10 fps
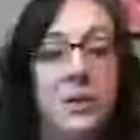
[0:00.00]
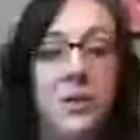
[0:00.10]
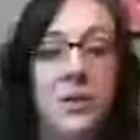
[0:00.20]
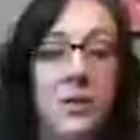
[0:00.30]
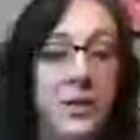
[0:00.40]

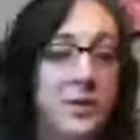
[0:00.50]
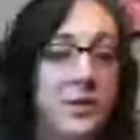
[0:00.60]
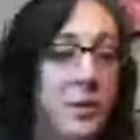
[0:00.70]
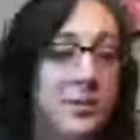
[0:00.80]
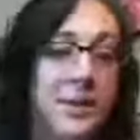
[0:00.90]
reviewing
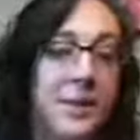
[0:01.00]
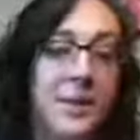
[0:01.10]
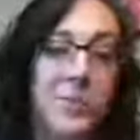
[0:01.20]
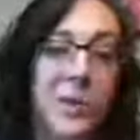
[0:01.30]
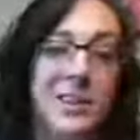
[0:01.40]
some
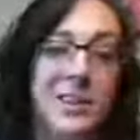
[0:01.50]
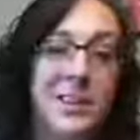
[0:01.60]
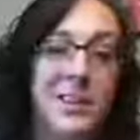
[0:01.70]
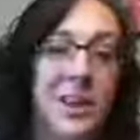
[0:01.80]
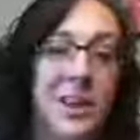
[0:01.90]
websites,
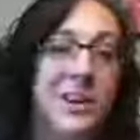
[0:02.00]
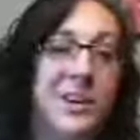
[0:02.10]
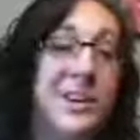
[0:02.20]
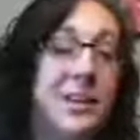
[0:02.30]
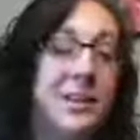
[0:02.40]
watching the
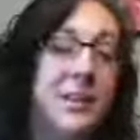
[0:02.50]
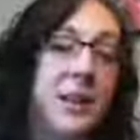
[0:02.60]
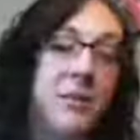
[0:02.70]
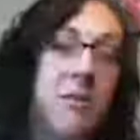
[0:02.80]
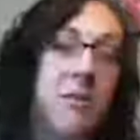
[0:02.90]
videos, and
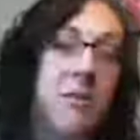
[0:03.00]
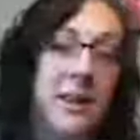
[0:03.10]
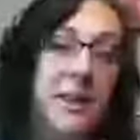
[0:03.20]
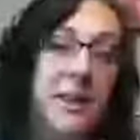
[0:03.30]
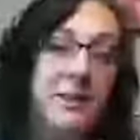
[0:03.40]
continue
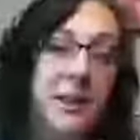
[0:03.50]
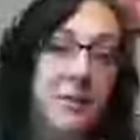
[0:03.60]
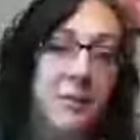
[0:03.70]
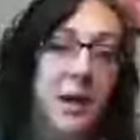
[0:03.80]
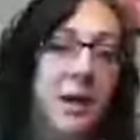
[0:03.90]
on with that
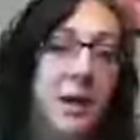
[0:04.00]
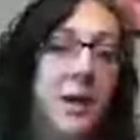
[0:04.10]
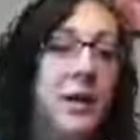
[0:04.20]
time log.